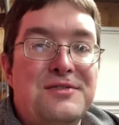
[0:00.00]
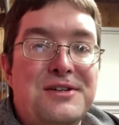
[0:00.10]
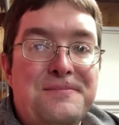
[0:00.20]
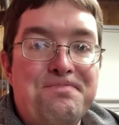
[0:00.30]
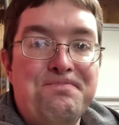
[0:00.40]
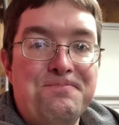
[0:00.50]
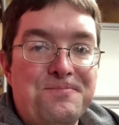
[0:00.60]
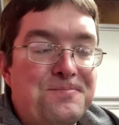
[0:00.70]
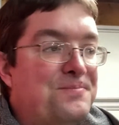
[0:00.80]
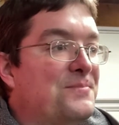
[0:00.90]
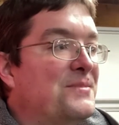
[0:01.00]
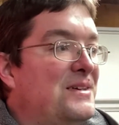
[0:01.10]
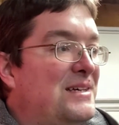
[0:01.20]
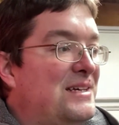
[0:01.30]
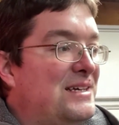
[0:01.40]
it,
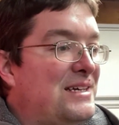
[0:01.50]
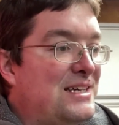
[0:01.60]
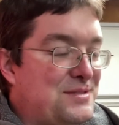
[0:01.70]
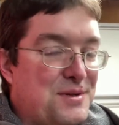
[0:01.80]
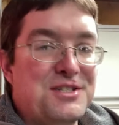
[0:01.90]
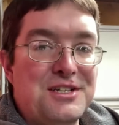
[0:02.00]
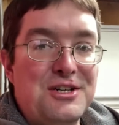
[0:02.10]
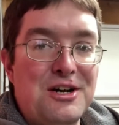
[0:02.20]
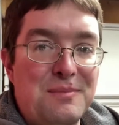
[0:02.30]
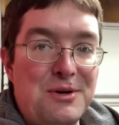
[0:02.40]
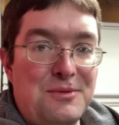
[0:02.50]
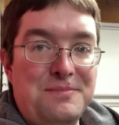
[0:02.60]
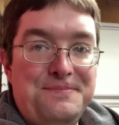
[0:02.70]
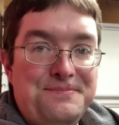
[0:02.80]
it smells like dog poop.